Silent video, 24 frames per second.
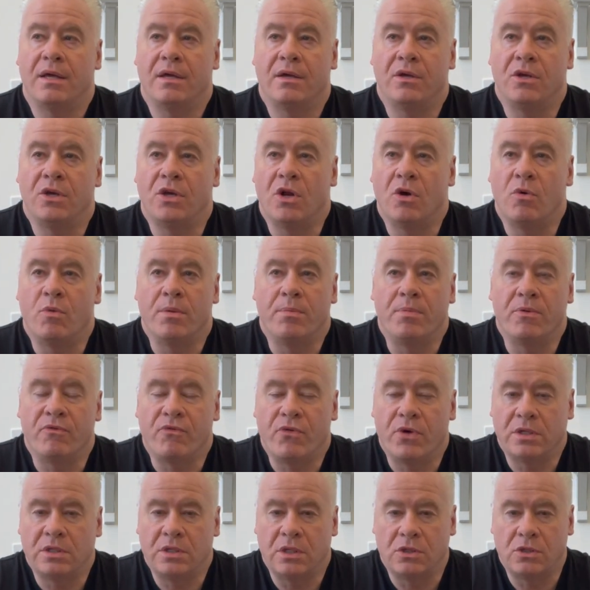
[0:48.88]
We've been
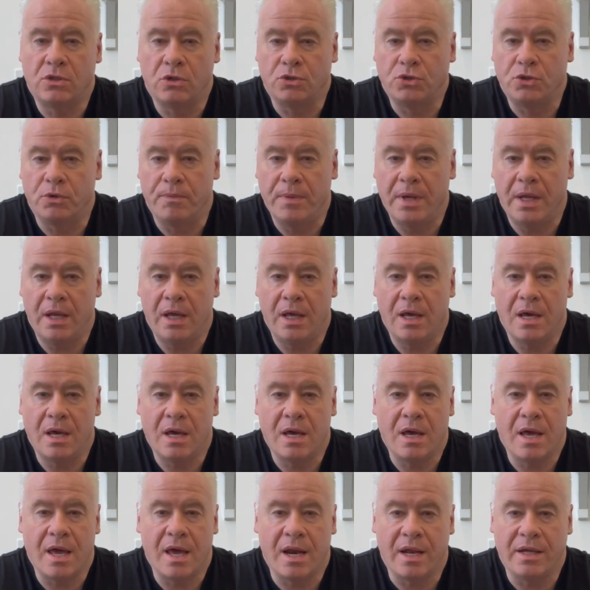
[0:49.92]
friends on social media,
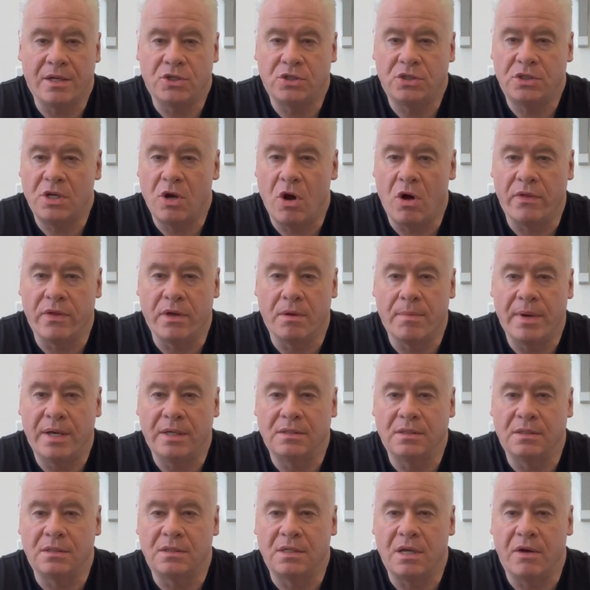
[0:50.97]
and I just see all the
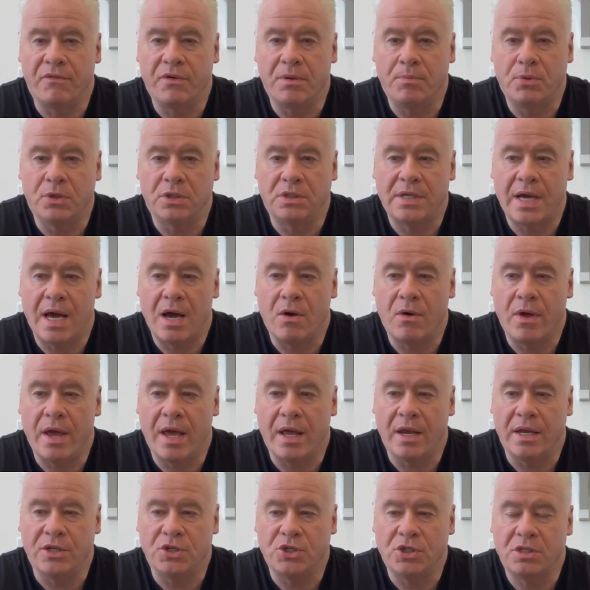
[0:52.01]
amazing stuff he puts out,
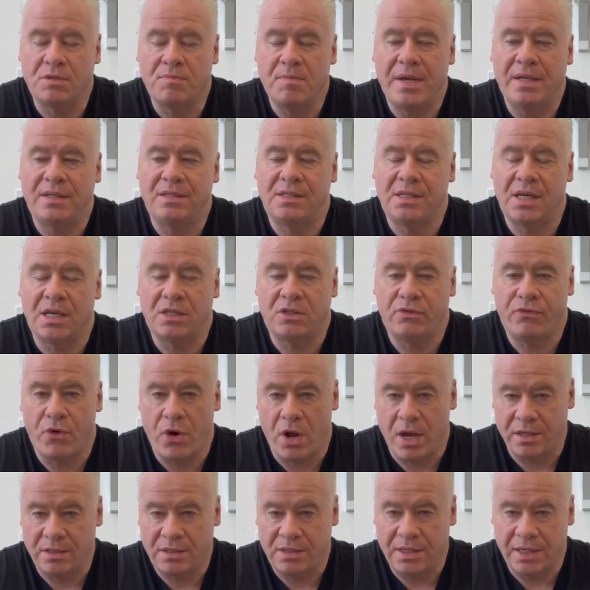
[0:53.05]
and it just made sense for
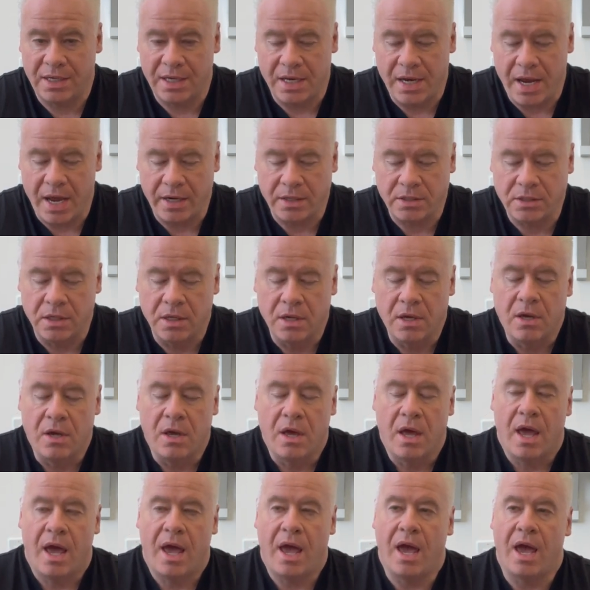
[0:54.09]
us to connect.
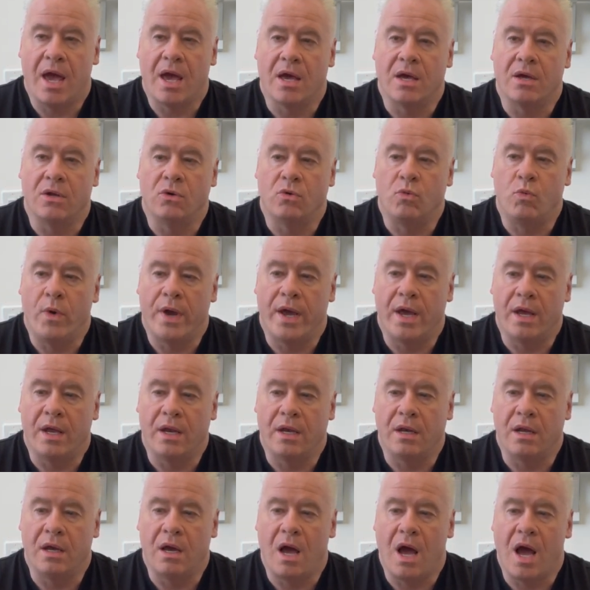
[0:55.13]
And
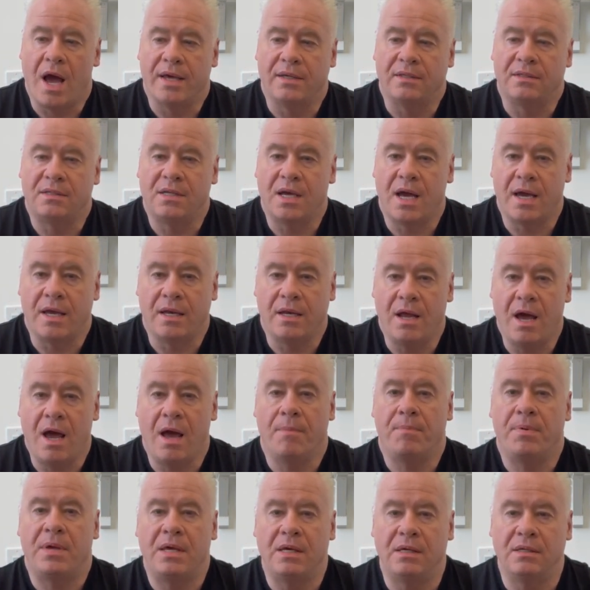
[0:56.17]
when I signed
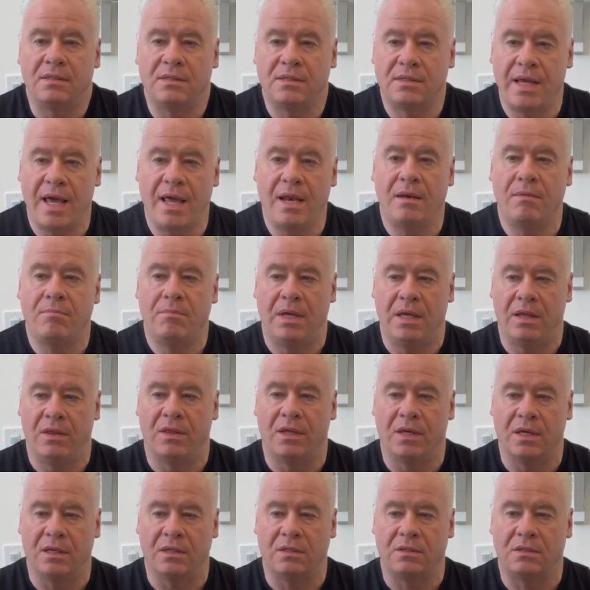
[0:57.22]
up, he sent me
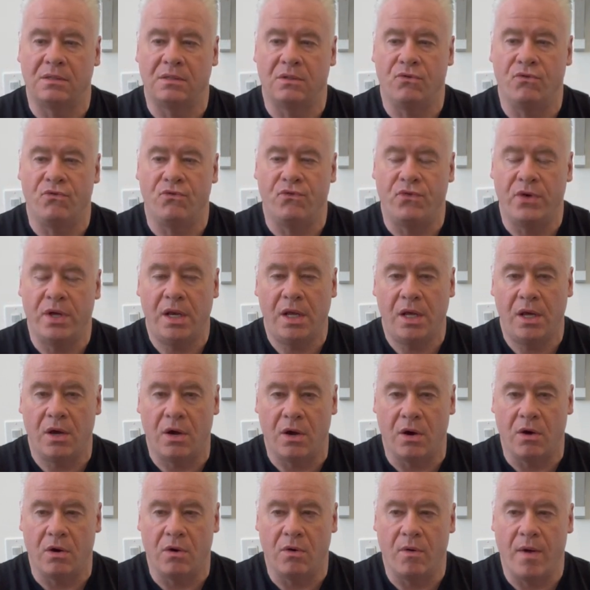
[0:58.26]
this
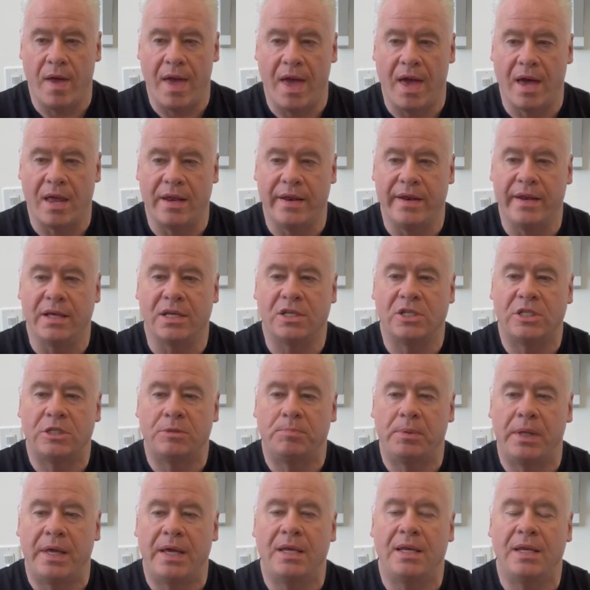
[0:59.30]
video, and it
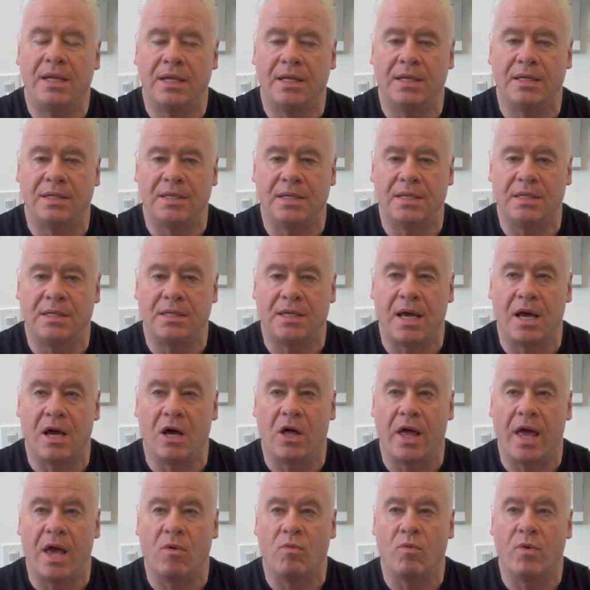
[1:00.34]
explained it in detail.
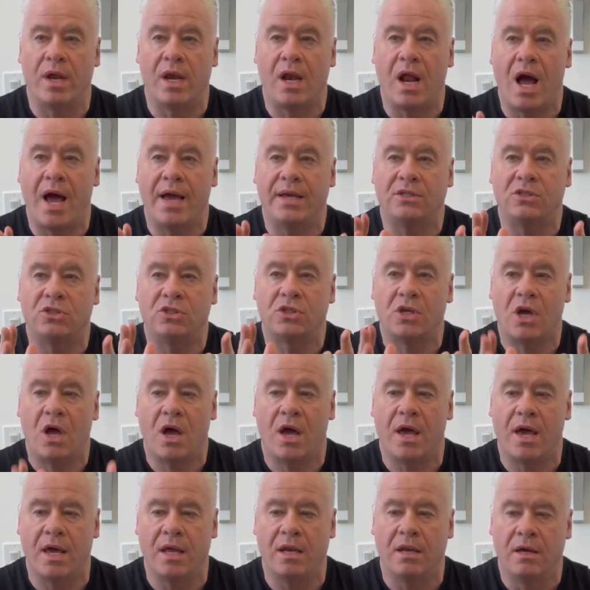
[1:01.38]
And when I
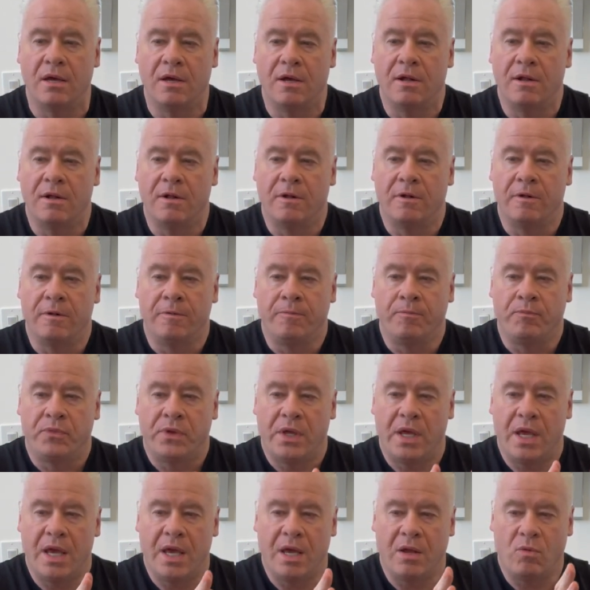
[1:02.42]
saw it,
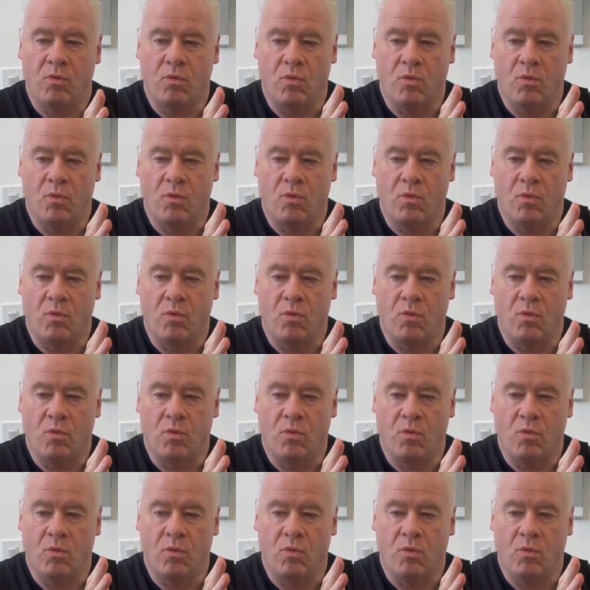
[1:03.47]
it